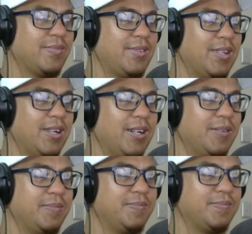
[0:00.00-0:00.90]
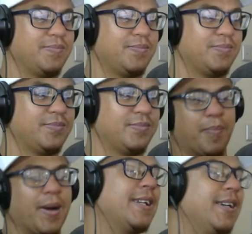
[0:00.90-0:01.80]
Damn.
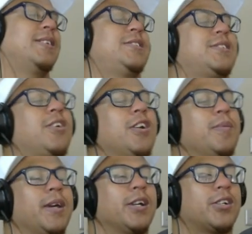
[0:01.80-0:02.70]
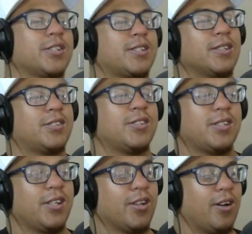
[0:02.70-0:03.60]
But yeah, it's gonna be interesting to
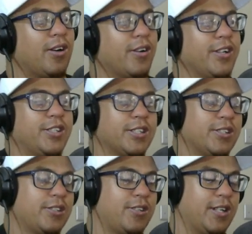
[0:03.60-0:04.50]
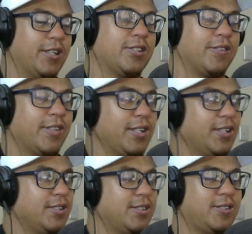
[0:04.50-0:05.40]
see the origin, right, of
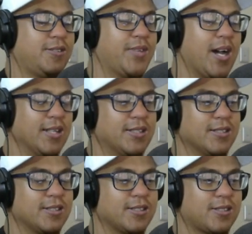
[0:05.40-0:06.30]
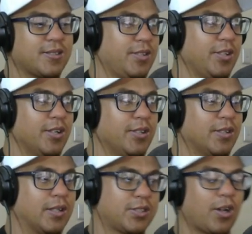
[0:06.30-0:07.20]
these titans. You
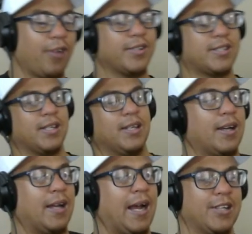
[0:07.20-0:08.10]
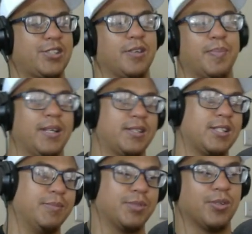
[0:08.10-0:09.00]
know, it's obviously, it has to be
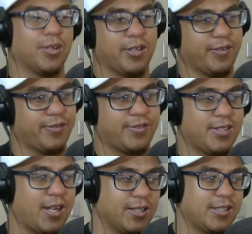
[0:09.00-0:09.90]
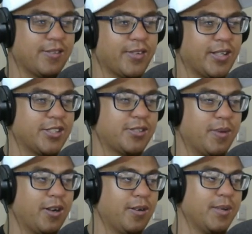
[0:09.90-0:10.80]
some sort of scientific
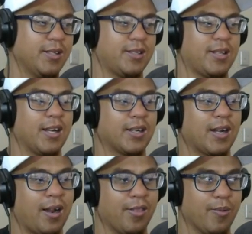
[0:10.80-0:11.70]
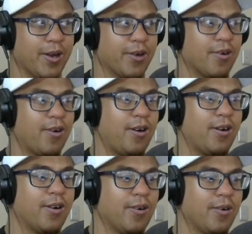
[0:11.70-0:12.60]
experiment that either went
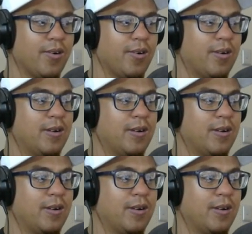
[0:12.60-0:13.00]
wrong or...